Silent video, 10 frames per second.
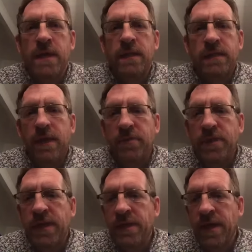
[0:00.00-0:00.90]
The other
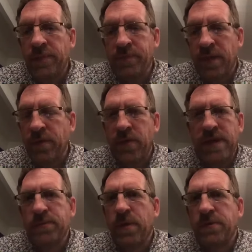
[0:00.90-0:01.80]
thing that I'm no
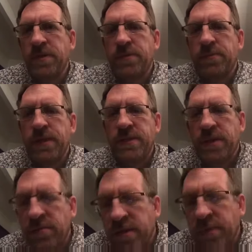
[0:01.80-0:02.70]
expert on this, so please
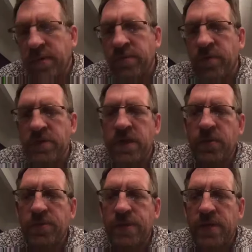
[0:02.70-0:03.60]
don't take my advice
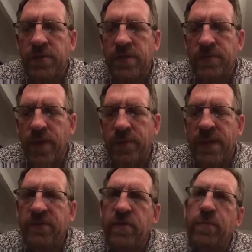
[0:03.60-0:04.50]
100% on this, but I
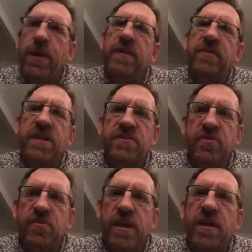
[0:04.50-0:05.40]
believe if you pay for things
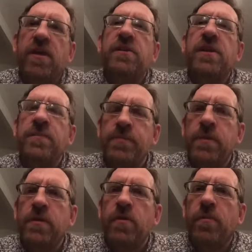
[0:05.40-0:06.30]
on credit card,
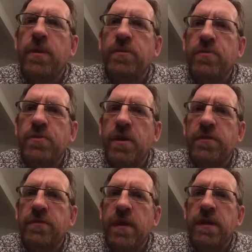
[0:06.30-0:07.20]
you've got much more
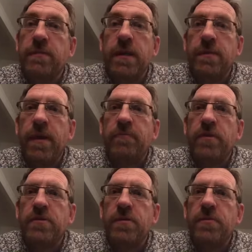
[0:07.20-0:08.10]
chance of getting your money back, for
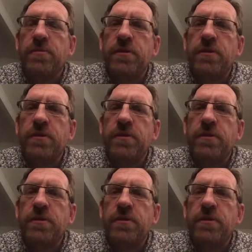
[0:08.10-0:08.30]
example.